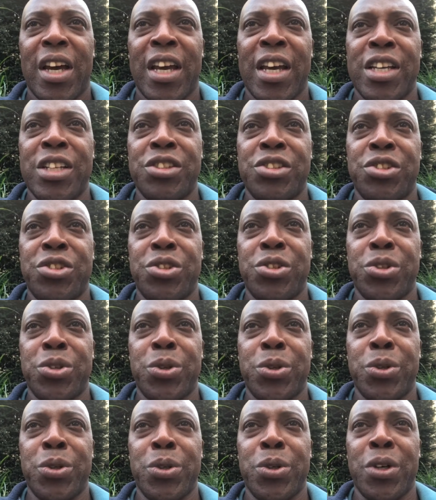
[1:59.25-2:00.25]
is
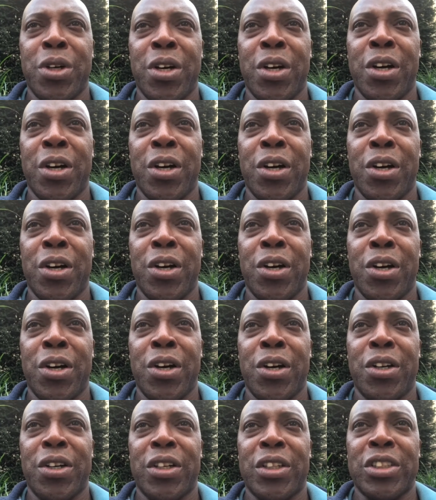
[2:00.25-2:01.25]
to
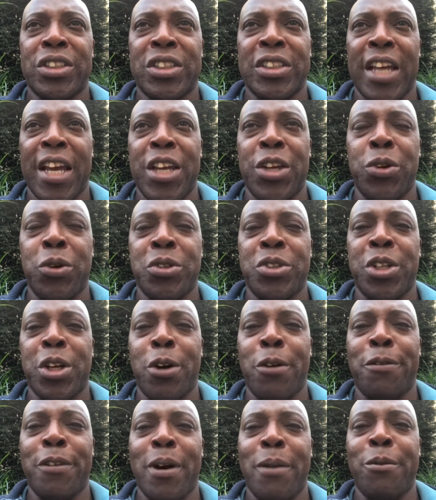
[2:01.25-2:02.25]
set
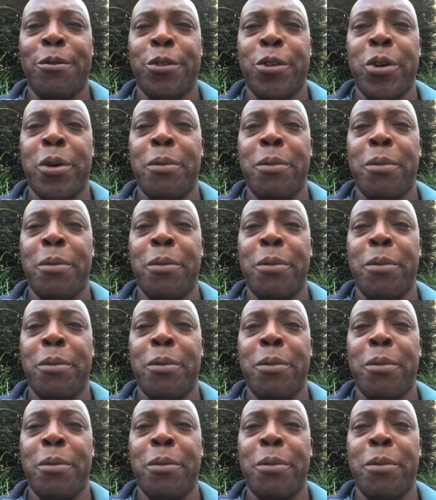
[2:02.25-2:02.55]
yourself up for